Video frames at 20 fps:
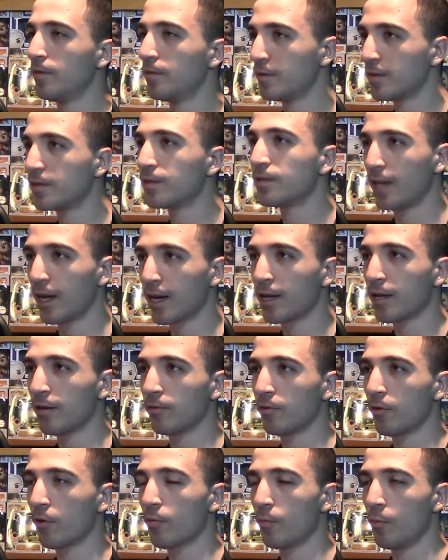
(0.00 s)

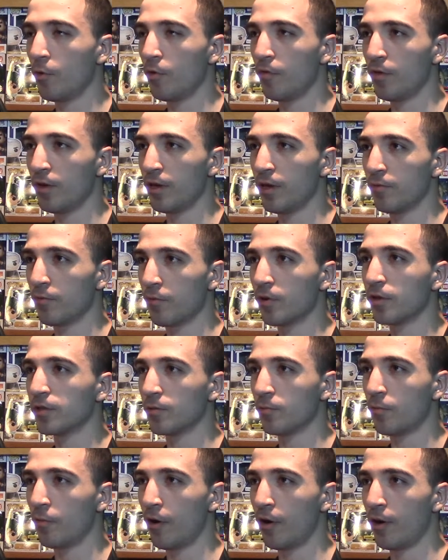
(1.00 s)
Third movie, the recent
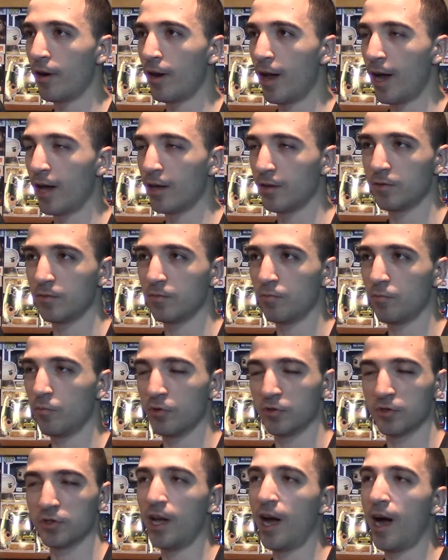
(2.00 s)
one,
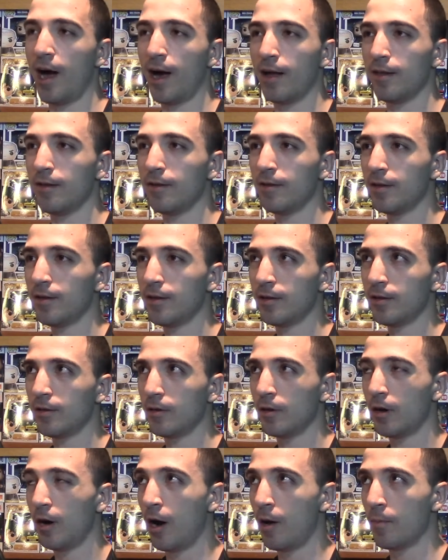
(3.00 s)
was not.
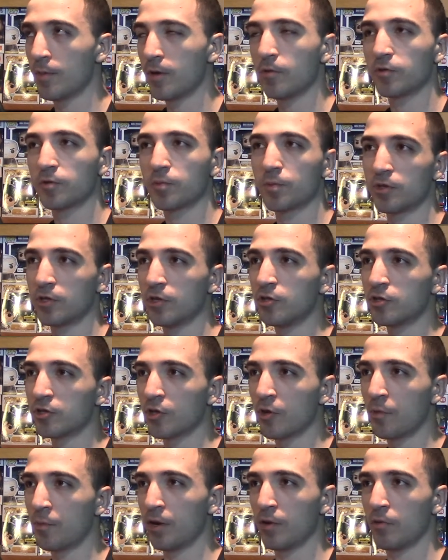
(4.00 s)
He was producer,
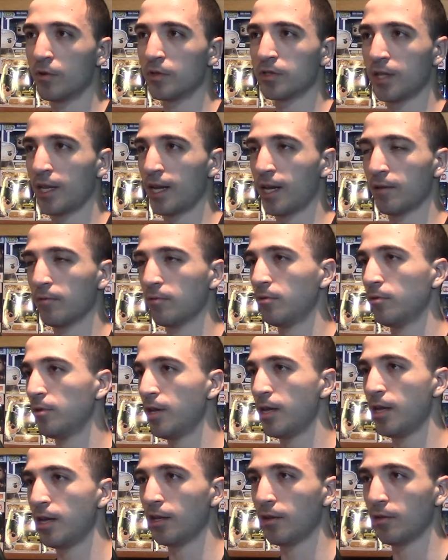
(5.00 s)
but he wasn't like
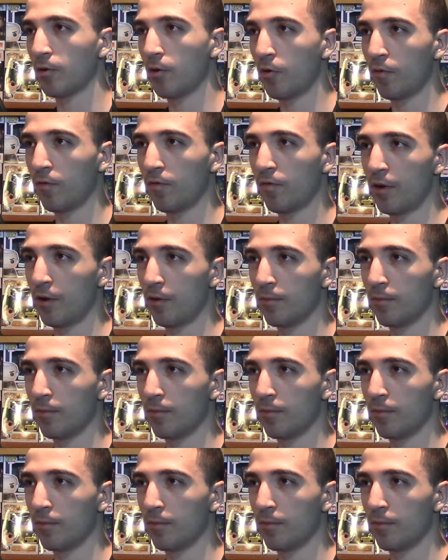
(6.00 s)
leading the whole film.